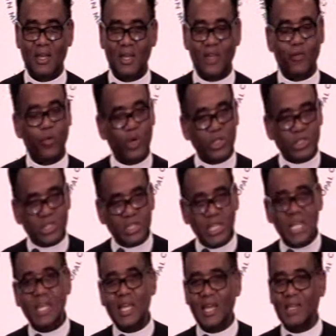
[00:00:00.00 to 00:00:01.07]
If we're
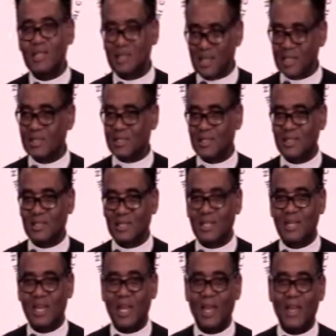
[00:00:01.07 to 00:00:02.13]
seeking justice
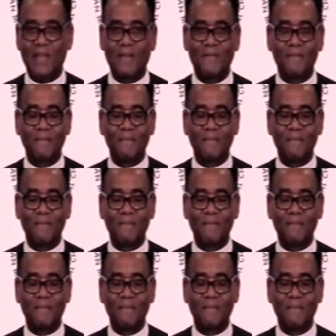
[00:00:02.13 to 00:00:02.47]
today,